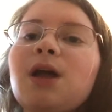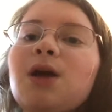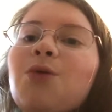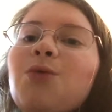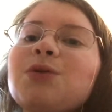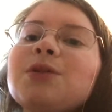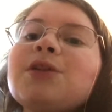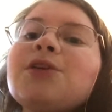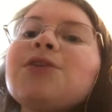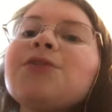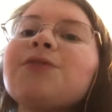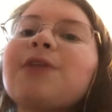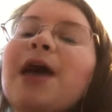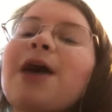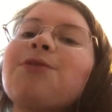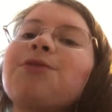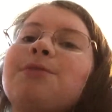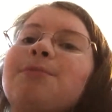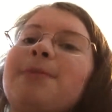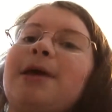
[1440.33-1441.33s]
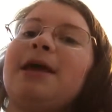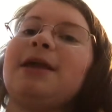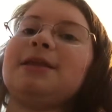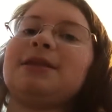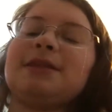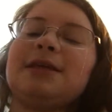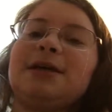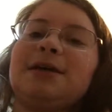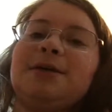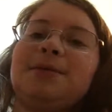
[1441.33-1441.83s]
wonder if that would
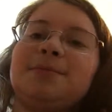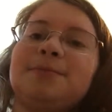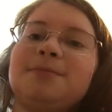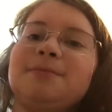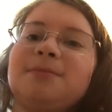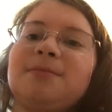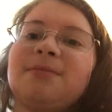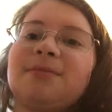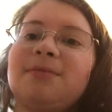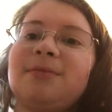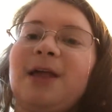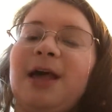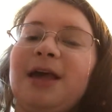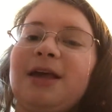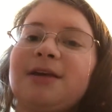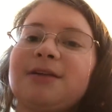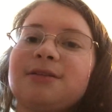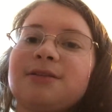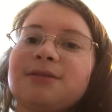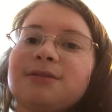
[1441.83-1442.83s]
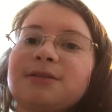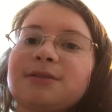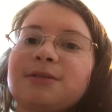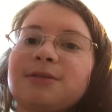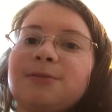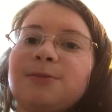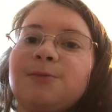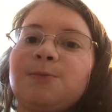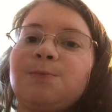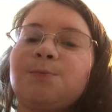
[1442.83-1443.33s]
make them, like,
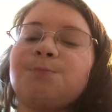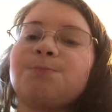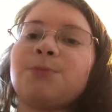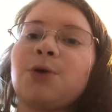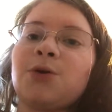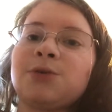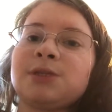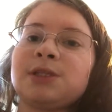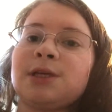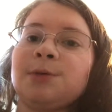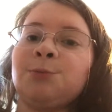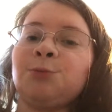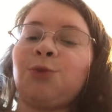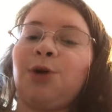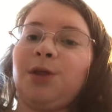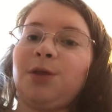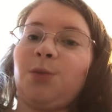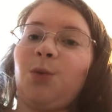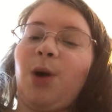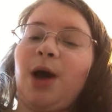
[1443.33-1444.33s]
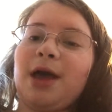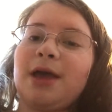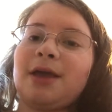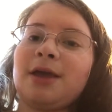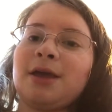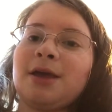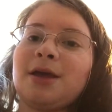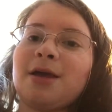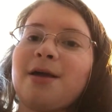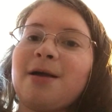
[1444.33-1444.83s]
most of them run
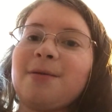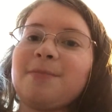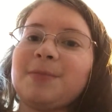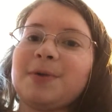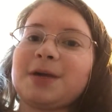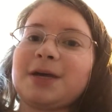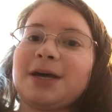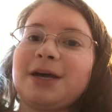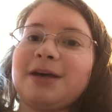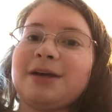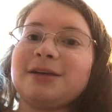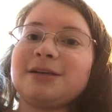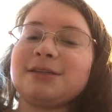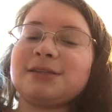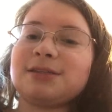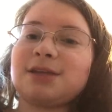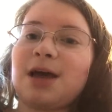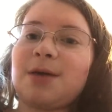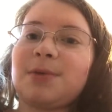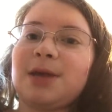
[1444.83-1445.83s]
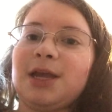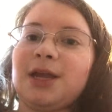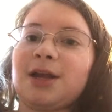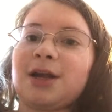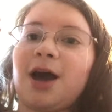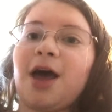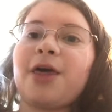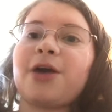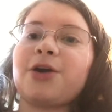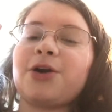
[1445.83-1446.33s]
away. Because, I
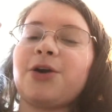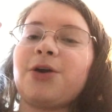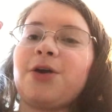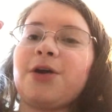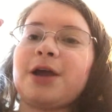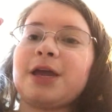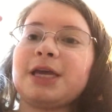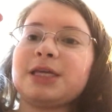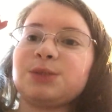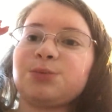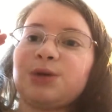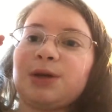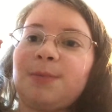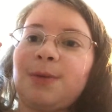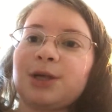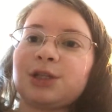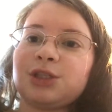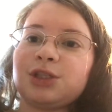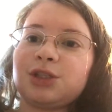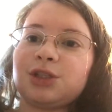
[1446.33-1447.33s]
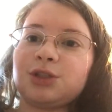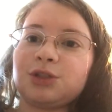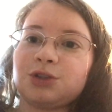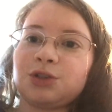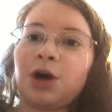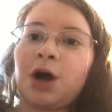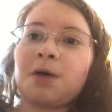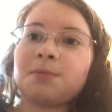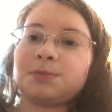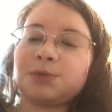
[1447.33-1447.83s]
mean, Katakuri is pretty much the
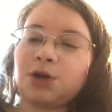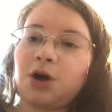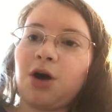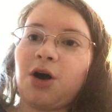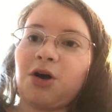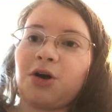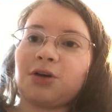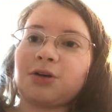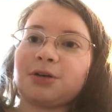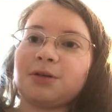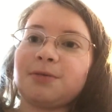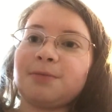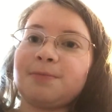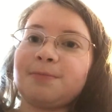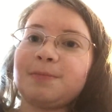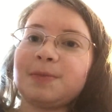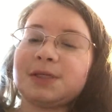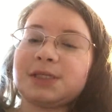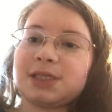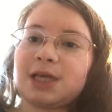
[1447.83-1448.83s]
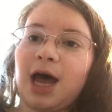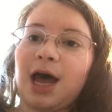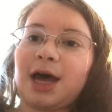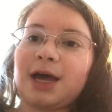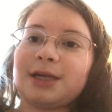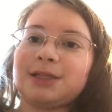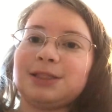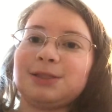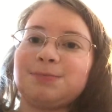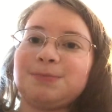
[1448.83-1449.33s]
top dog
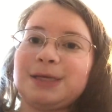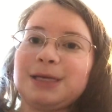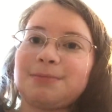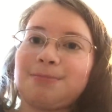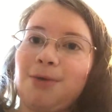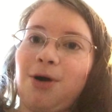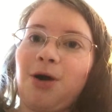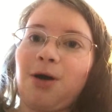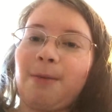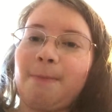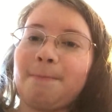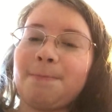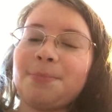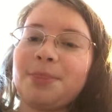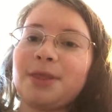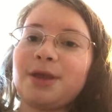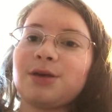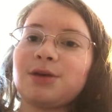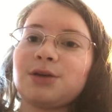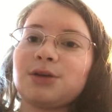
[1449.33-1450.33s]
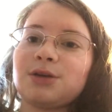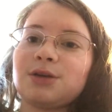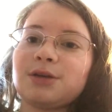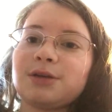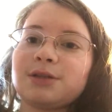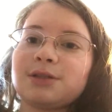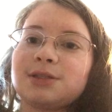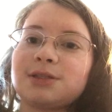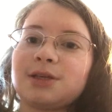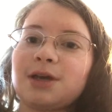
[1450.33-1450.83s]
besides Big Mom.
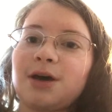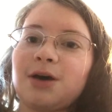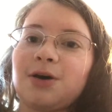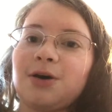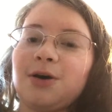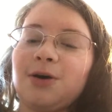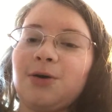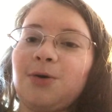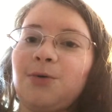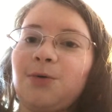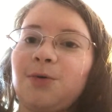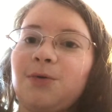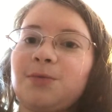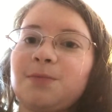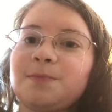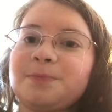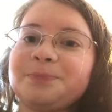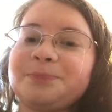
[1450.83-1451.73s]
So,